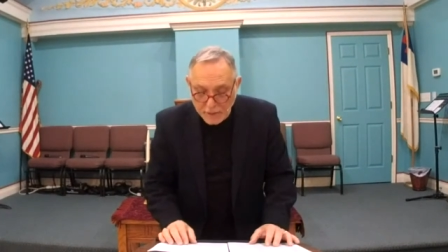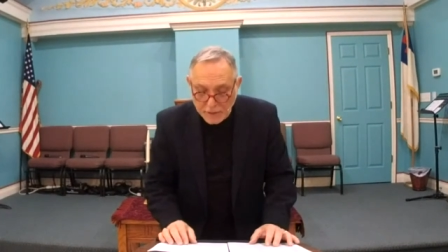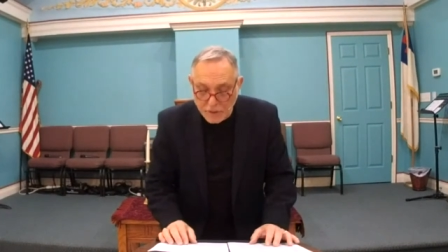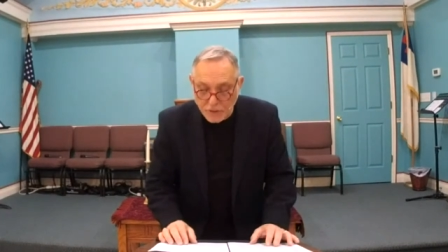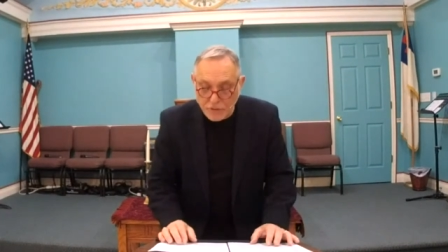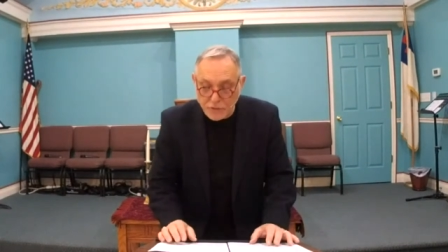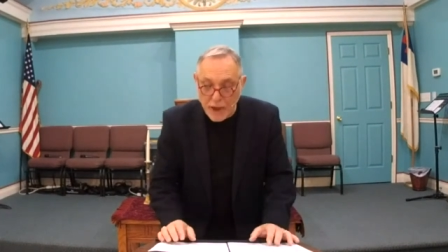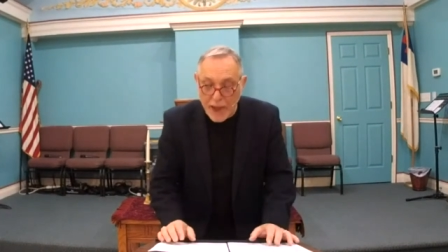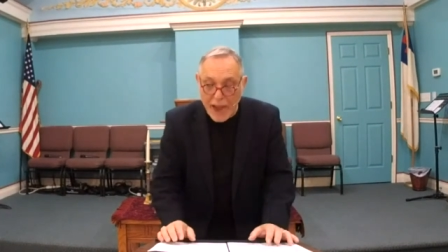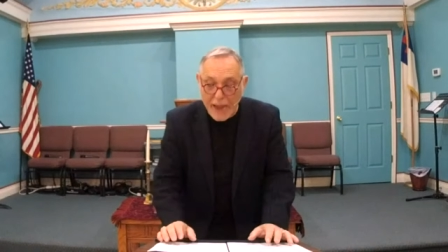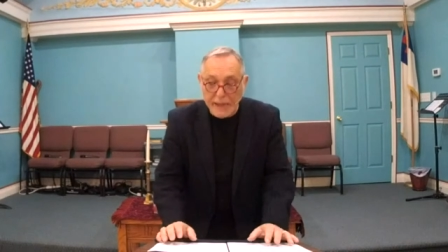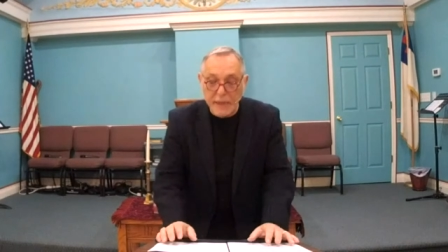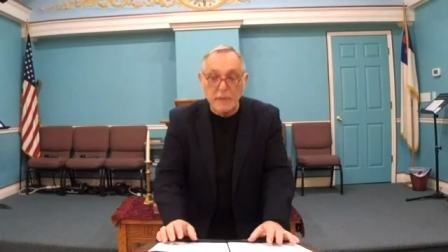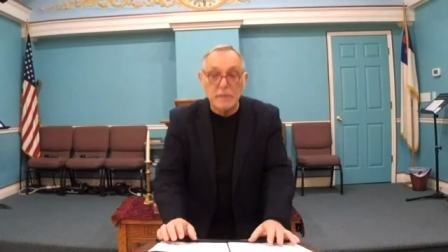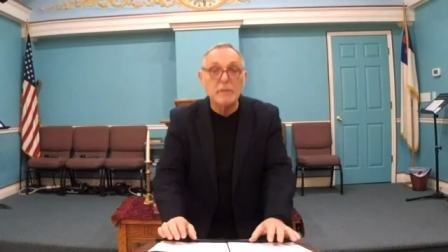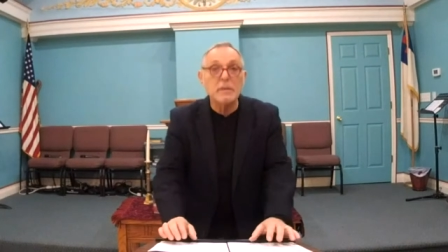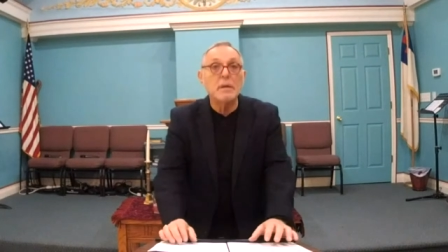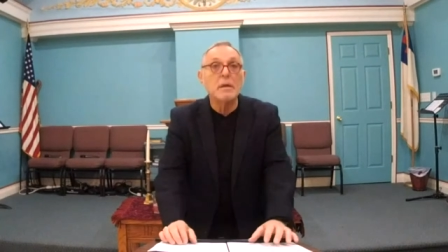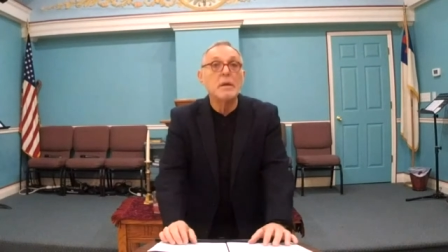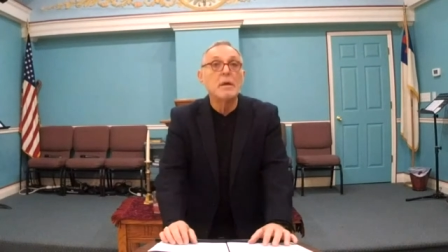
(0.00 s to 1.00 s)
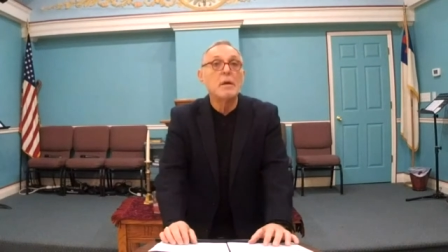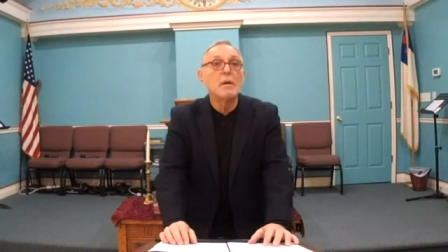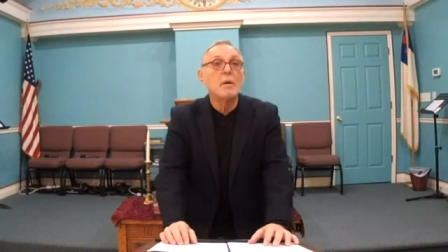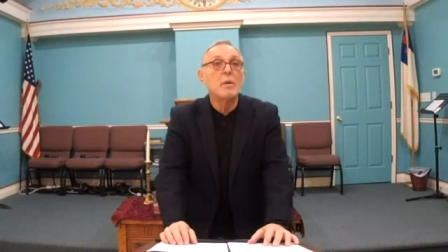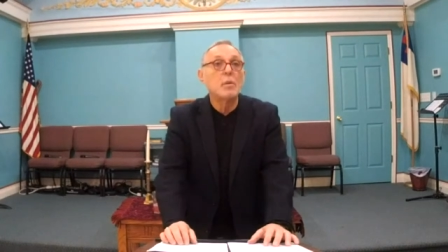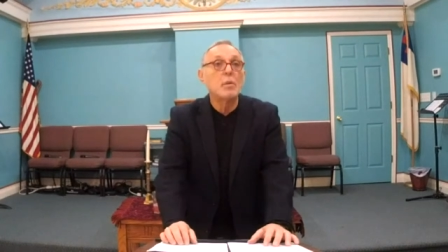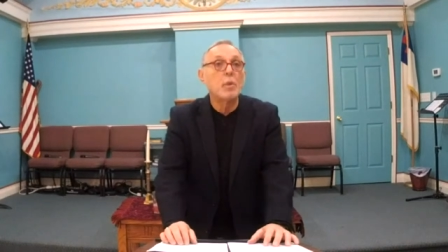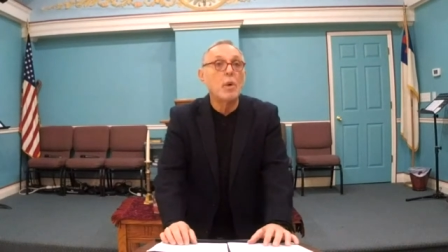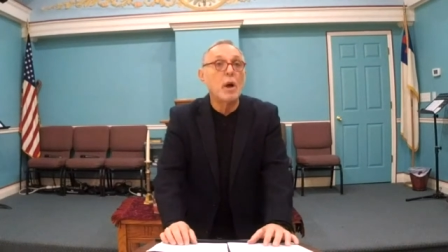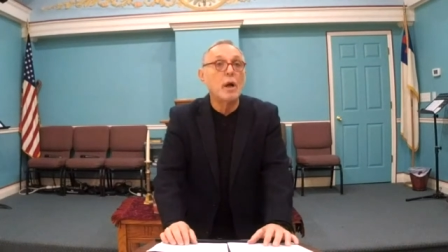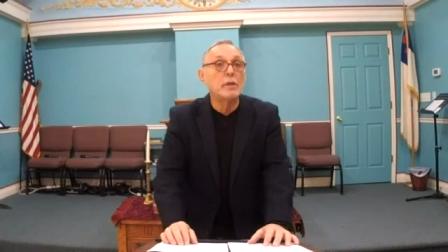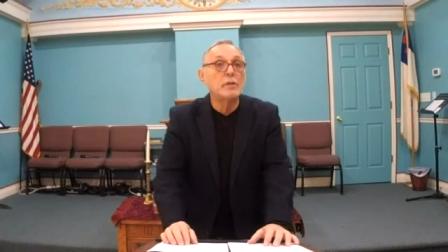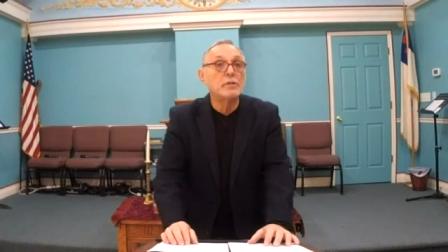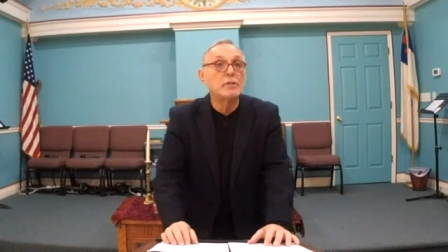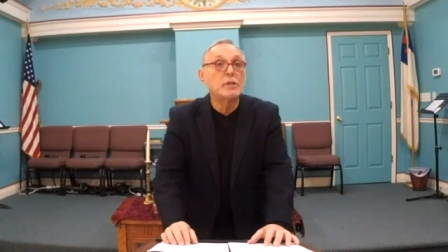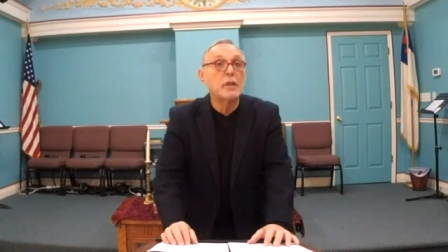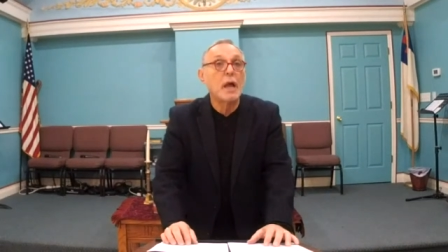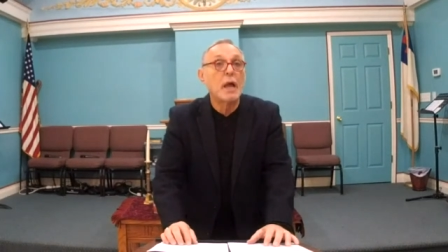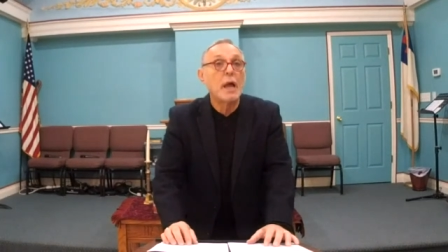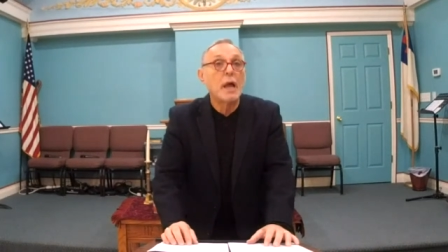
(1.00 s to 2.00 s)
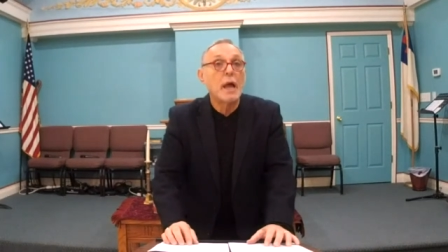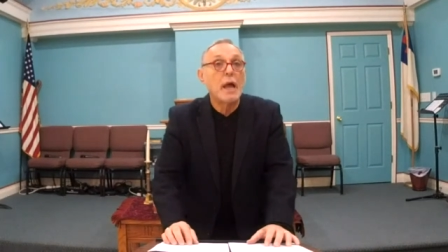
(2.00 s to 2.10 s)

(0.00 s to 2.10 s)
The dragon was